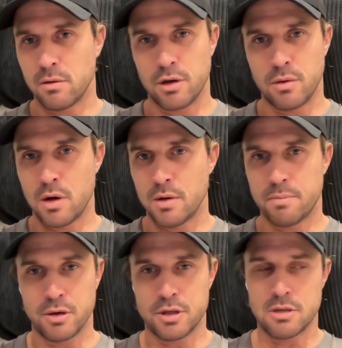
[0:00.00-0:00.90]
all you want,
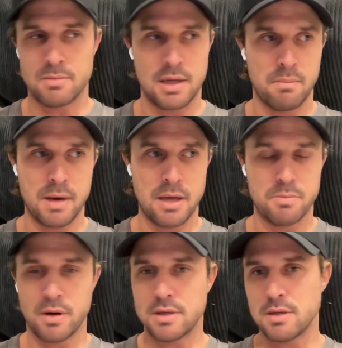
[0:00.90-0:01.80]
push as many bench
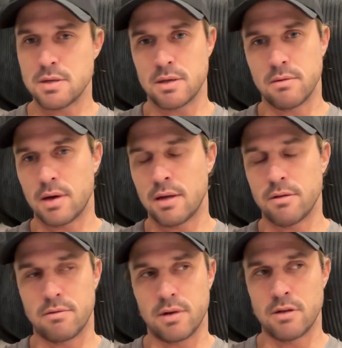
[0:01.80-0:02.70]
presses
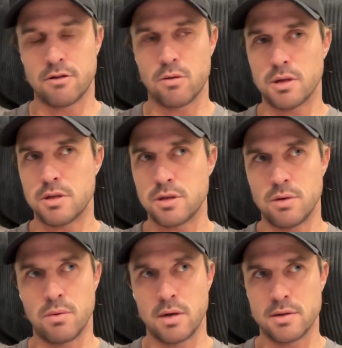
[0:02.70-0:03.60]
and squats as
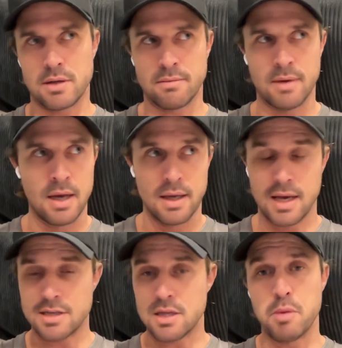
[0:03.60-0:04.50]
you want, and
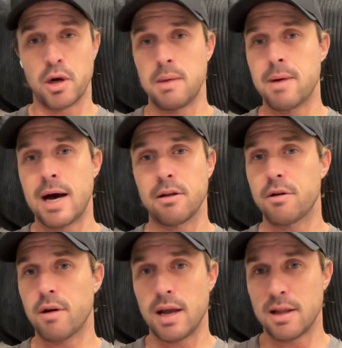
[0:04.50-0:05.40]
yes, the body might look
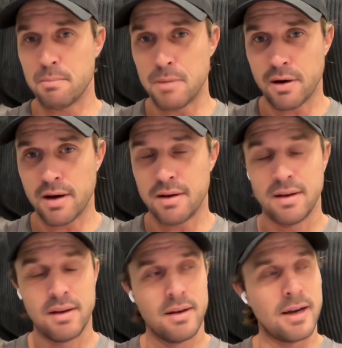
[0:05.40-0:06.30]
great in the mirror,
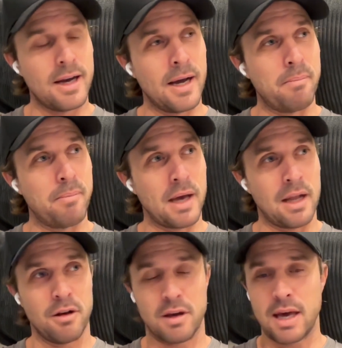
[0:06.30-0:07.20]

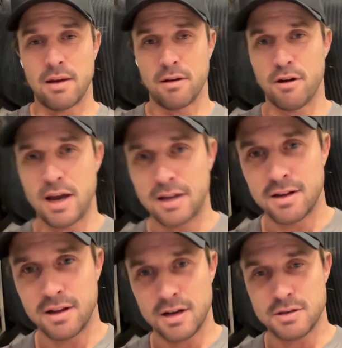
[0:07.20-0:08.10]
and look great in a
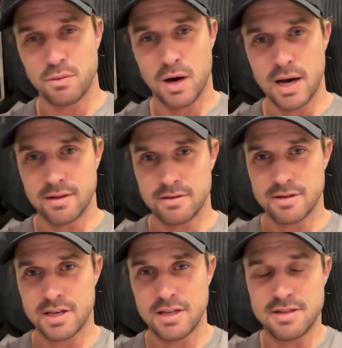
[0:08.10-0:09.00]
nice white
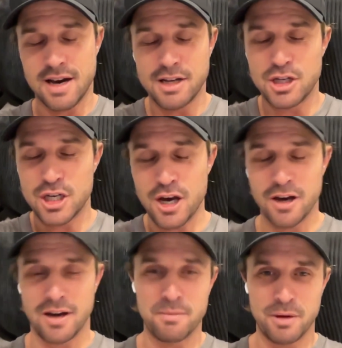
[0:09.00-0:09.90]
skin tight
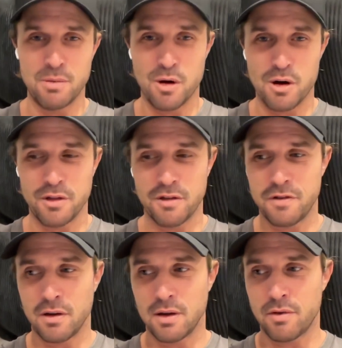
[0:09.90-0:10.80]
shirt. And when you walk on the
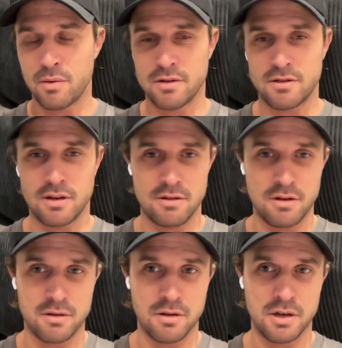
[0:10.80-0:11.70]
field, everyone says,
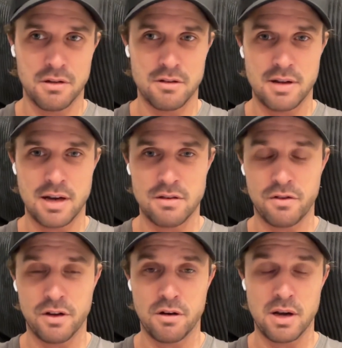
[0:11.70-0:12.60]
look at this nice
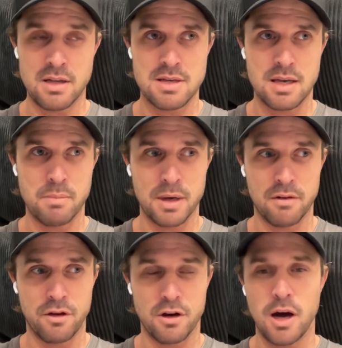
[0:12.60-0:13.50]
fit cricket team. But
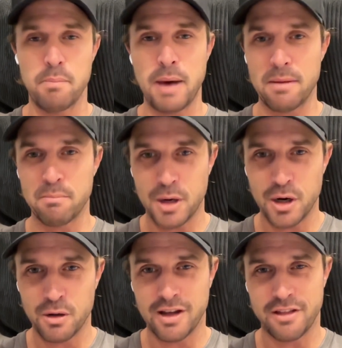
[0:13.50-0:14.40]
if you can't bat and
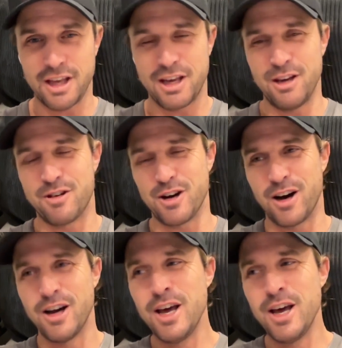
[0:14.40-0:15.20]
bowl, I think you've got